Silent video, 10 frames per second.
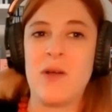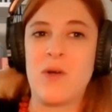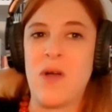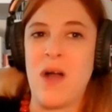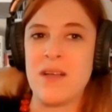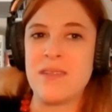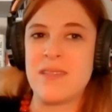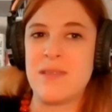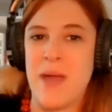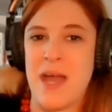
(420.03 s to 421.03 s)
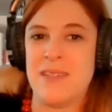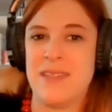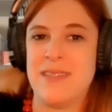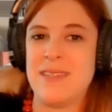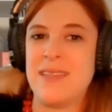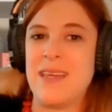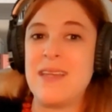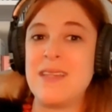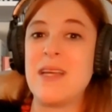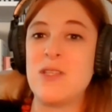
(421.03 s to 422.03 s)
across the masses that
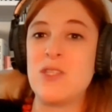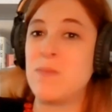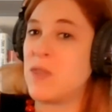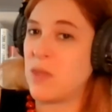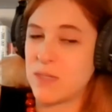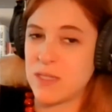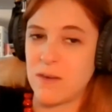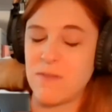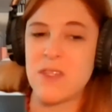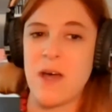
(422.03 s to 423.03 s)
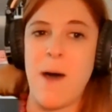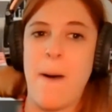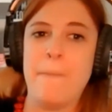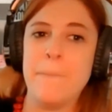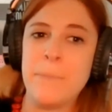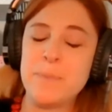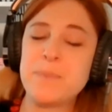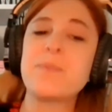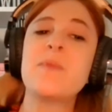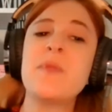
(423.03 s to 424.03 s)
they tend to beat themselves up.
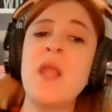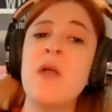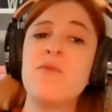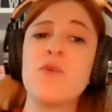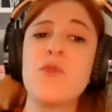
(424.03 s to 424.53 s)
And for